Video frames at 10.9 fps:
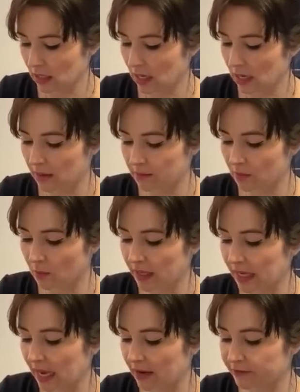Um, the
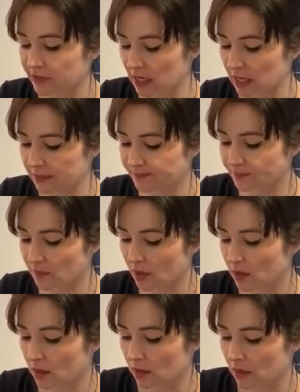week after.
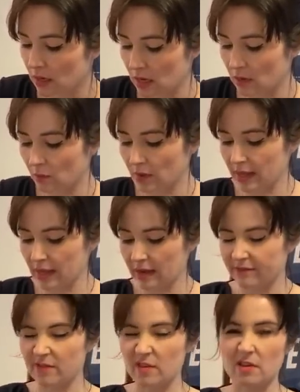We
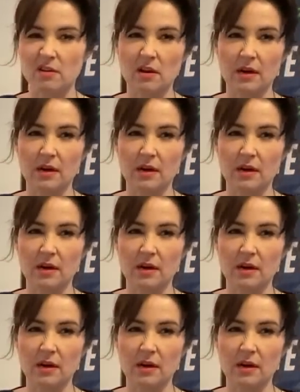have got,